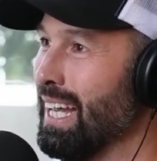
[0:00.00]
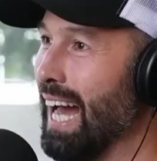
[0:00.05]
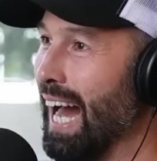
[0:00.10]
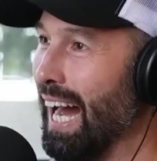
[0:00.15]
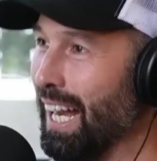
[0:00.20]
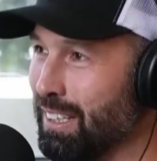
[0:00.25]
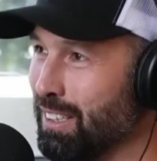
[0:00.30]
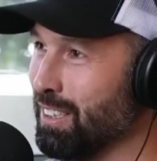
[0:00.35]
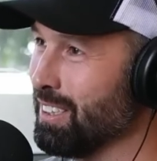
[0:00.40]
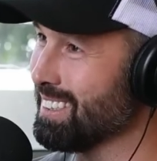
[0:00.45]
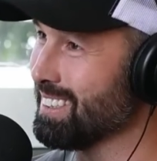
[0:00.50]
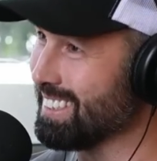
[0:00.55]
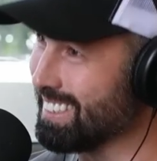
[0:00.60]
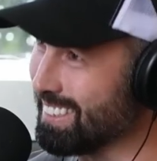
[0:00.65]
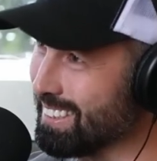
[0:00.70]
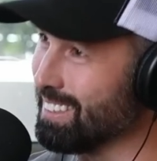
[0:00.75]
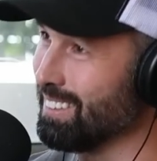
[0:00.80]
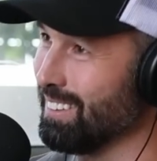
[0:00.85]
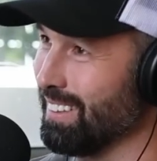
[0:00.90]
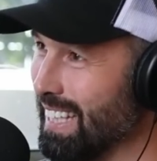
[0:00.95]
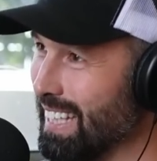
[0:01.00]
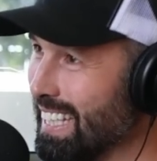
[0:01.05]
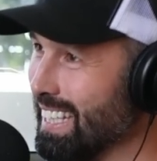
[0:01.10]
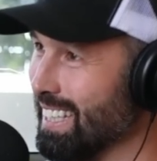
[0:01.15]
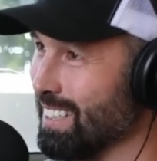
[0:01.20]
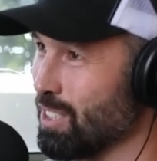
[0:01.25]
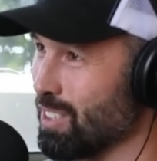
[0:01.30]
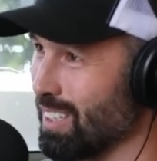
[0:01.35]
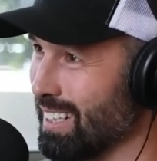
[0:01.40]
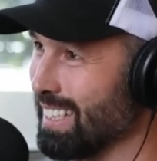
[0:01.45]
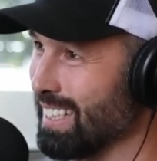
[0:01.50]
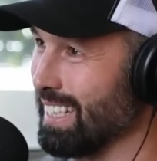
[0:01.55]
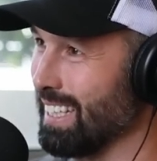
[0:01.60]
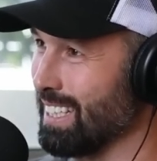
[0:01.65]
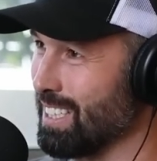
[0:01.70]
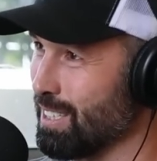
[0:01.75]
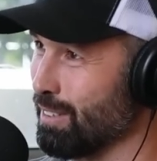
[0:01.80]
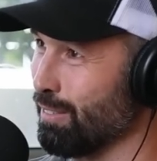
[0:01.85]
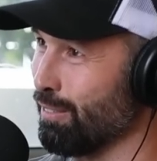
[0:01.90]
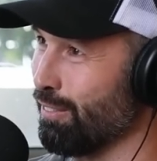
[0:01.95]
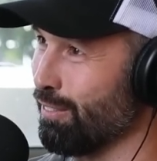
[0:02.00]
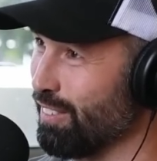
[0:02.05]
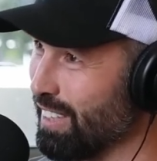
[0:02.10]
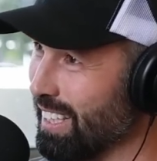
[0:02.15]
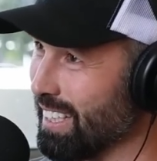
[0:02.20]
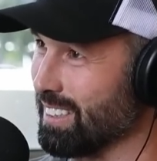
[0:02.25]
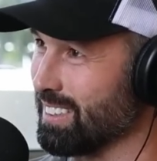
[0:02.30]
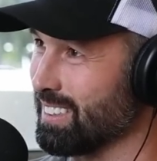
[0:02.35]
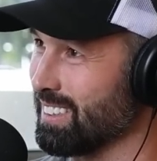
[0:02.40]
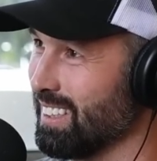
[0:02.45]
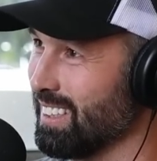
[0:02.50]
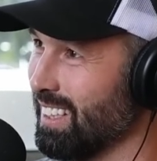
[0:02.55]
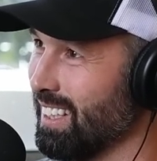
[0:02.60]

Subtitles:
and you're still here trying to get your fix.